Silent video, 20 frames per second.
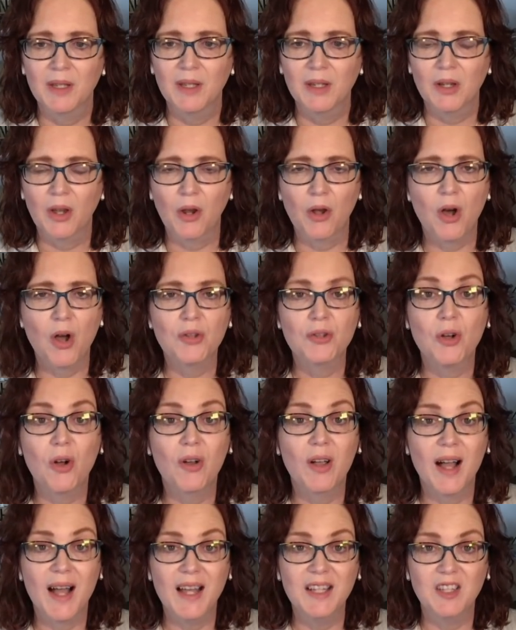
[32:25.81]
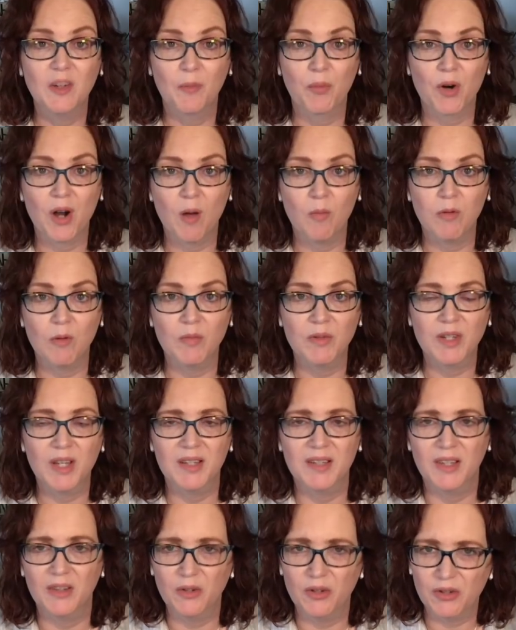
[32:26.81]
Can cause all kinds of problems
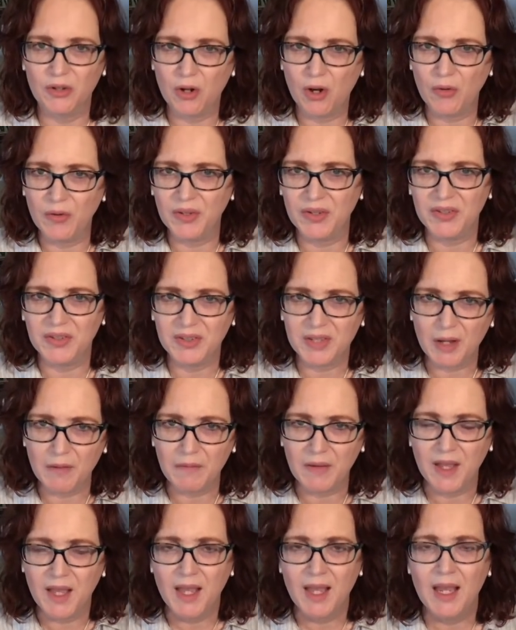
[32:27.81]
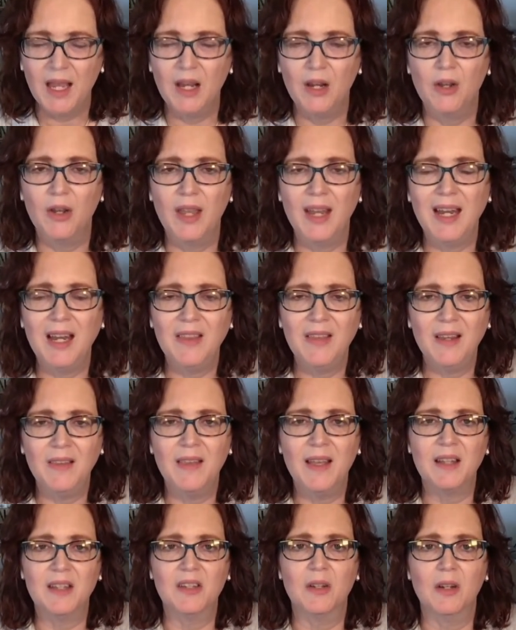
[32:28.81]
because there's all this stuff. Anything
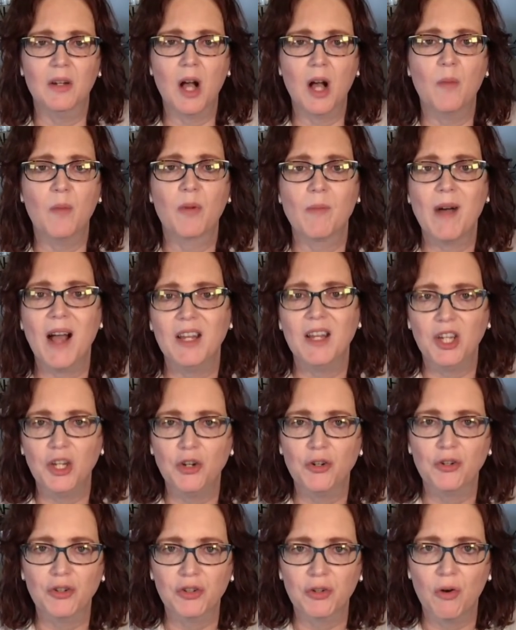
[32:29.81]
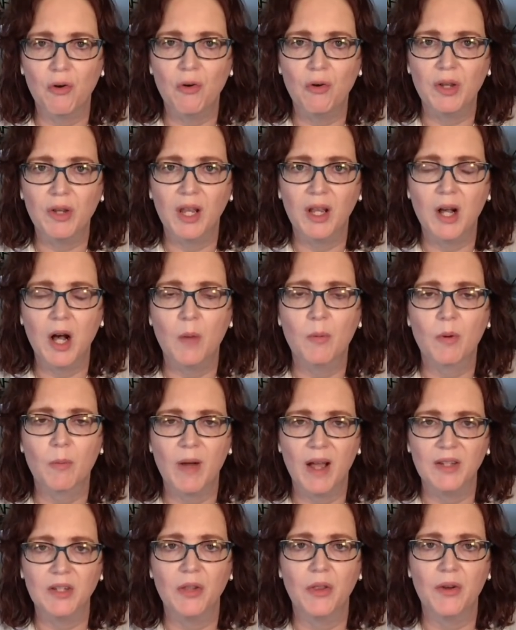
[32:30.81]
that's compromising your soul can
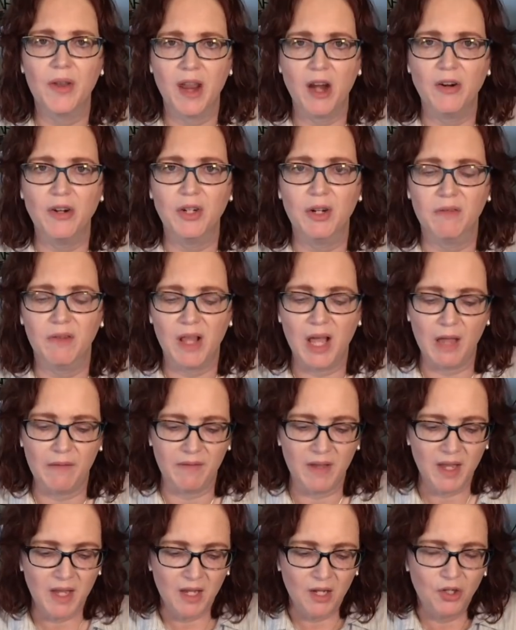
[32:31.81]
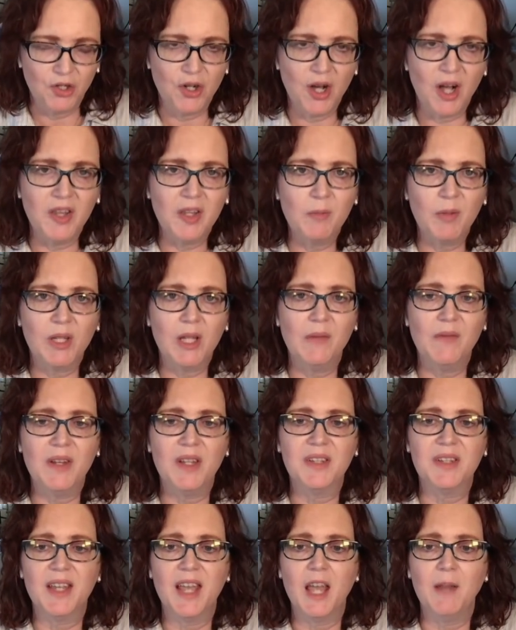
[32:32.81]
compromise other areas of life. John the Beloved
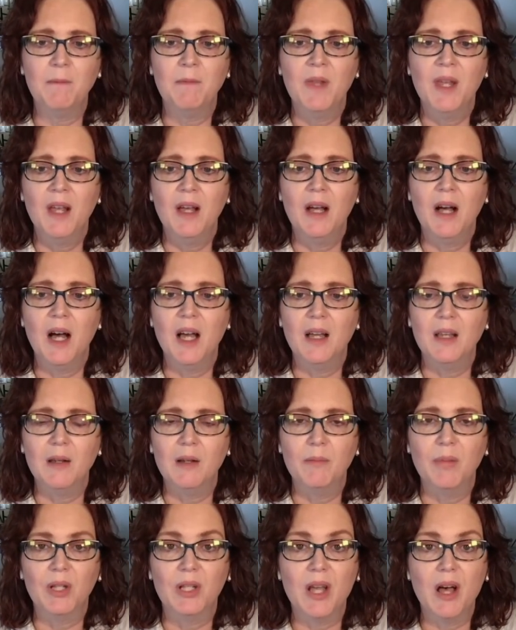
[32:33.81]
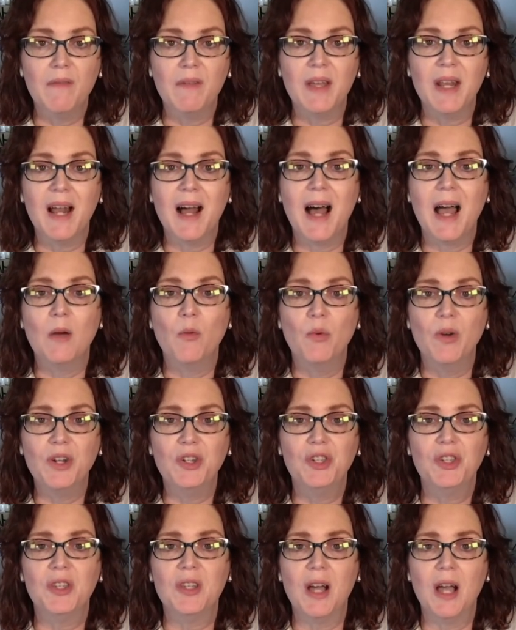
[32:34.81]
said, Beloved, I
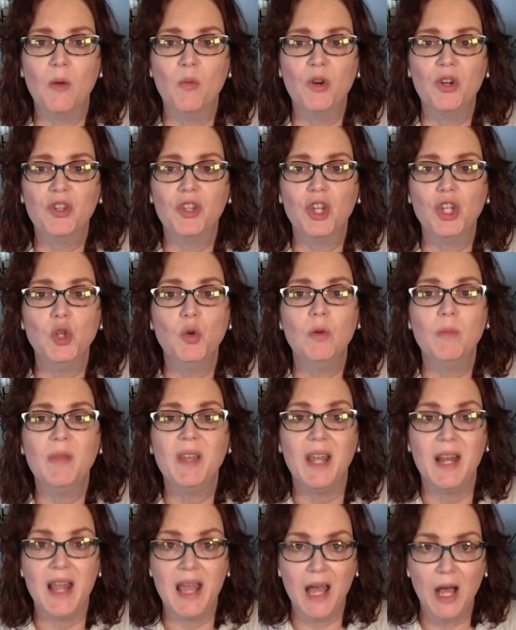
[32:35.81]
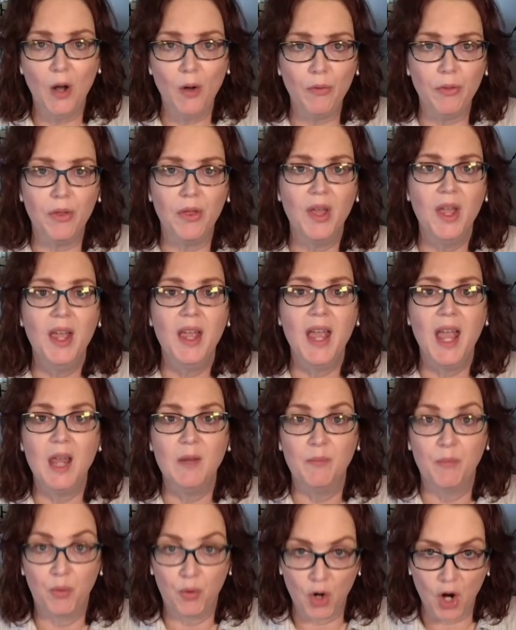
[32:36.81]
wish that you would be in health
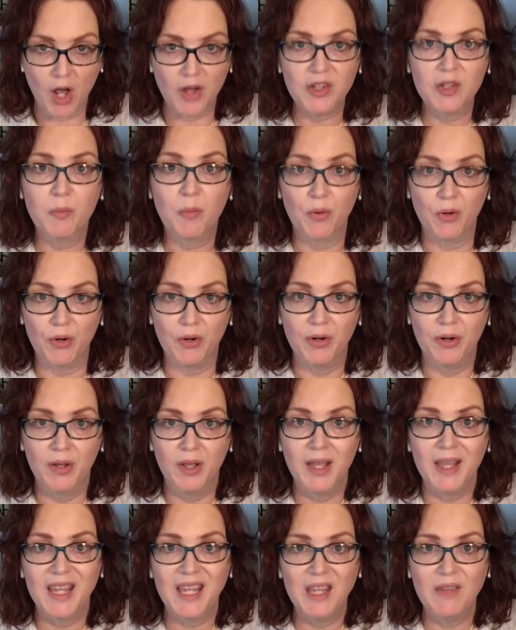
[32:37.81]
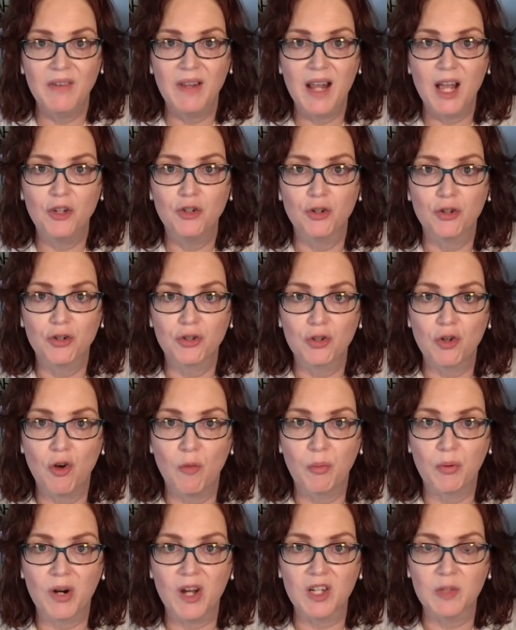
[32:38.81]
and prosper, even as your soul
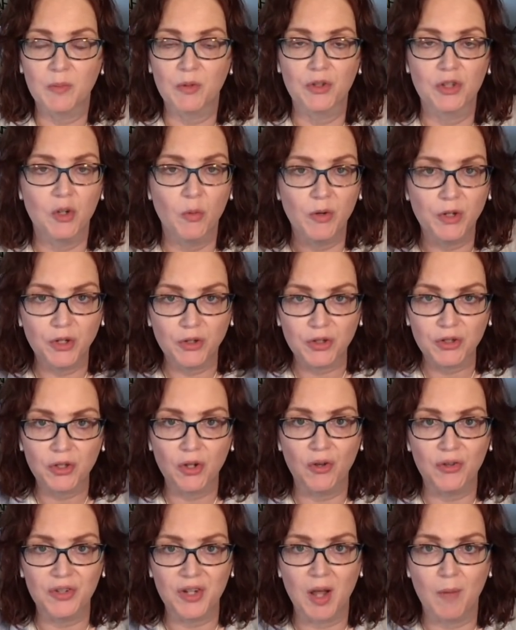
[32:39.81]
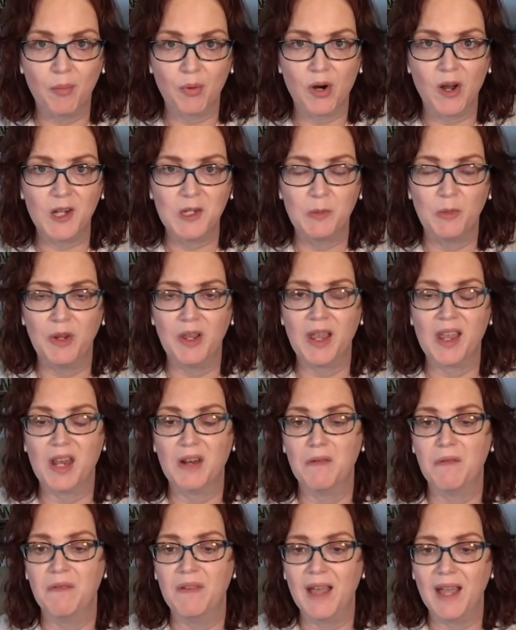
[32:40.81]
prospers. So when your soul's not prospering, it can
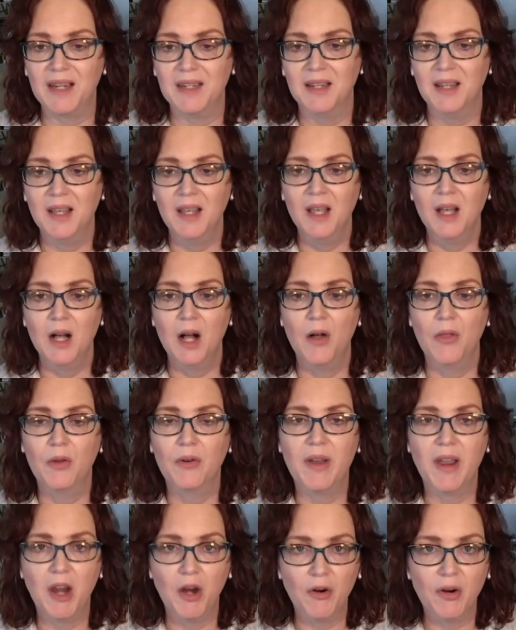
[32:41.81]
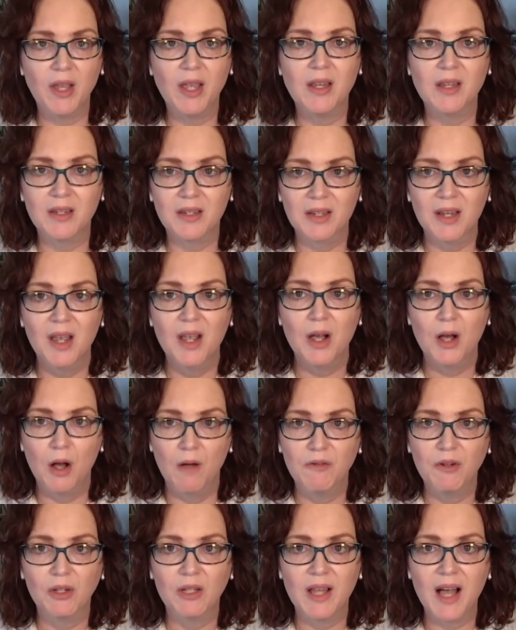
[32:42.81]
affect other areas
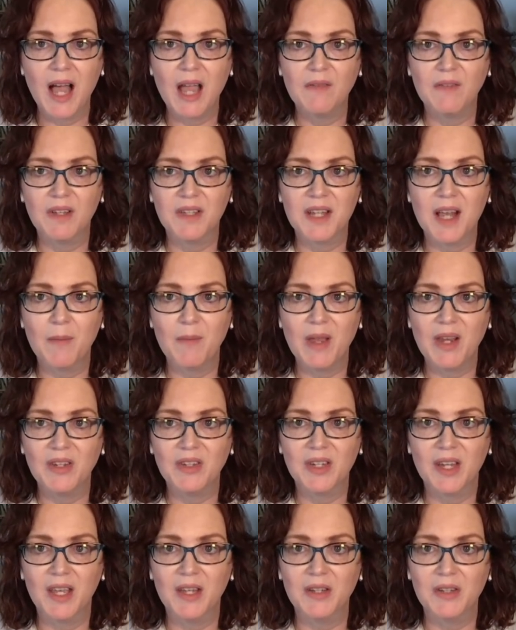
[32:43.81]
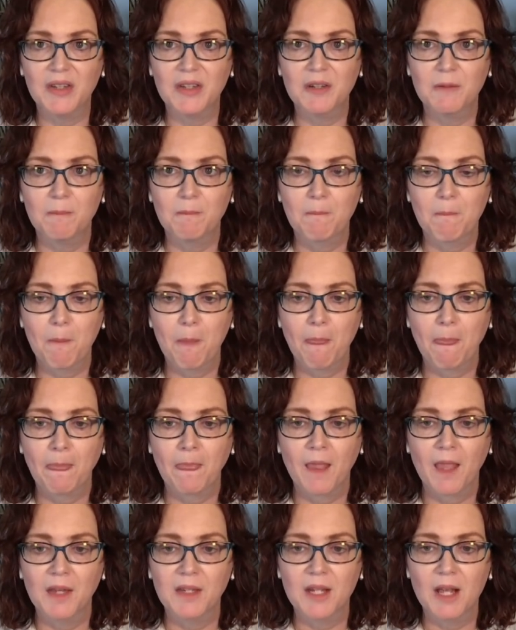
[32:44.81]
of your life. Does that make sense?
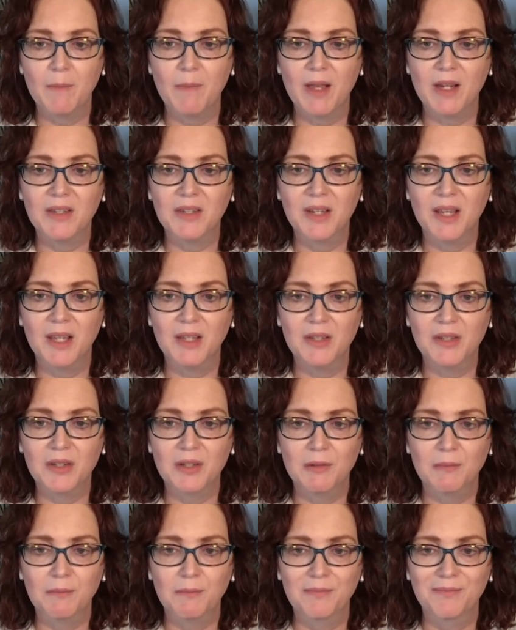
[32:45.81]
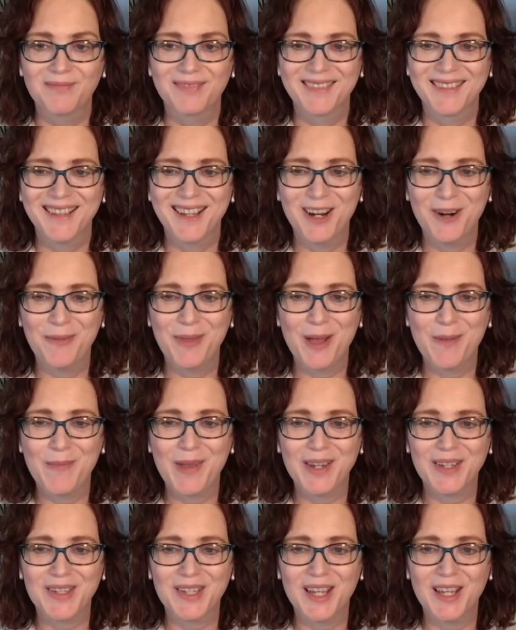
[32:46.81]
Does that make sense? I hope that
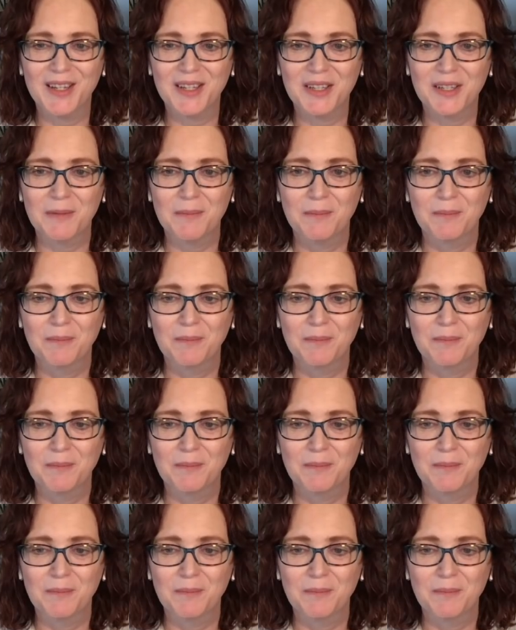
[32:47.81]
makes sense.